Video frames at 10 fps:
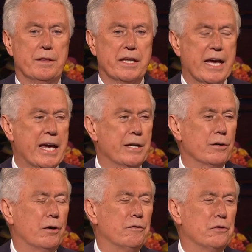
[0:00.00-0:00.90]
the end
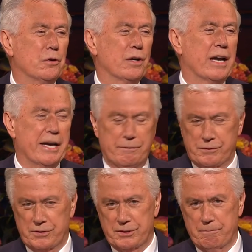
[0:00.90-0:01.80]
of your
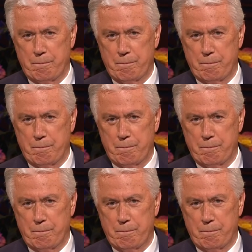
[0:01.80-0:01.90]
lives."